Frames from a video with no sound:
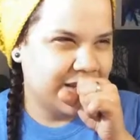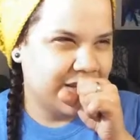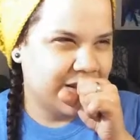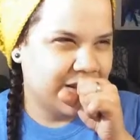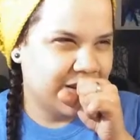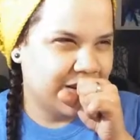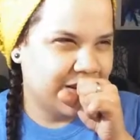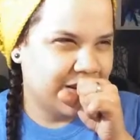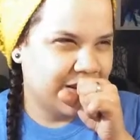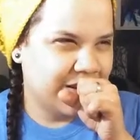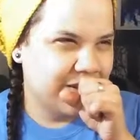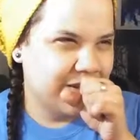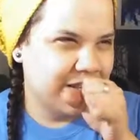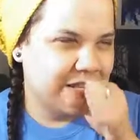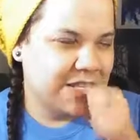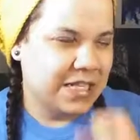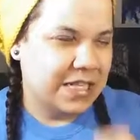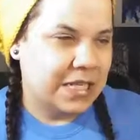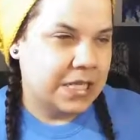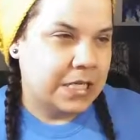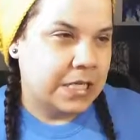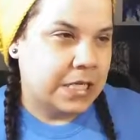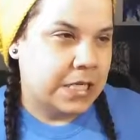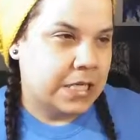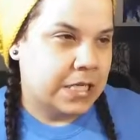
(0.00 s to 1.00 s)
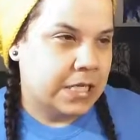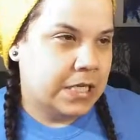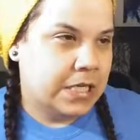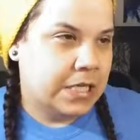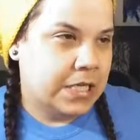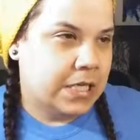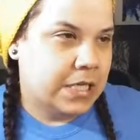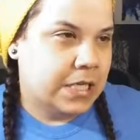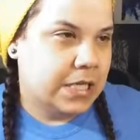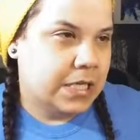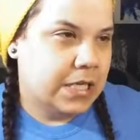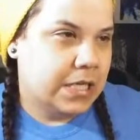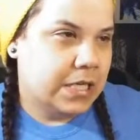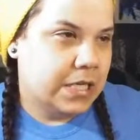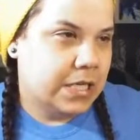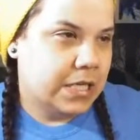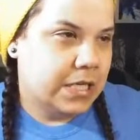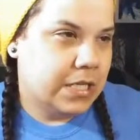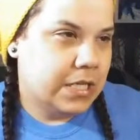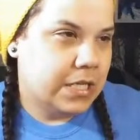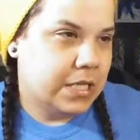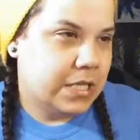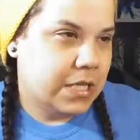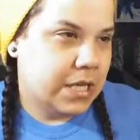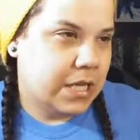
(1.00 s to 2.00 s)
it's called,
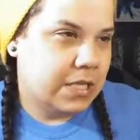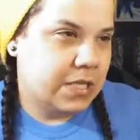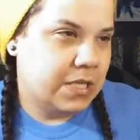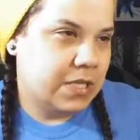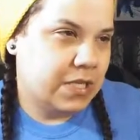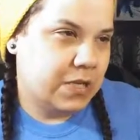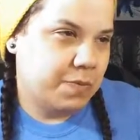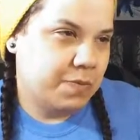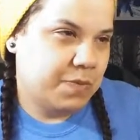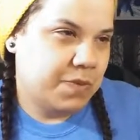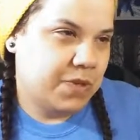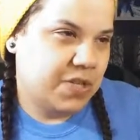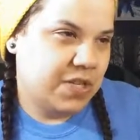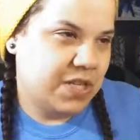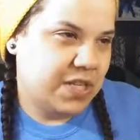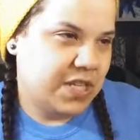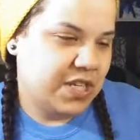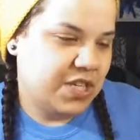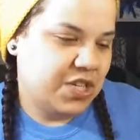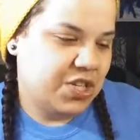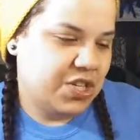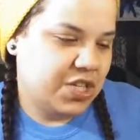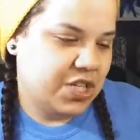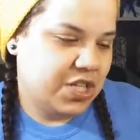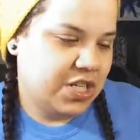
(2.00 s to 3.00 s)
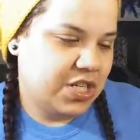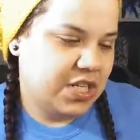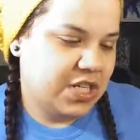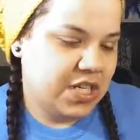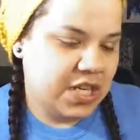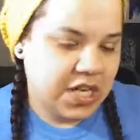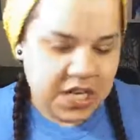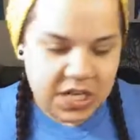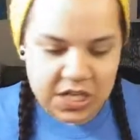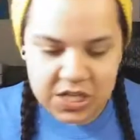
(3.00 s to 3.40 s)
not Superstition.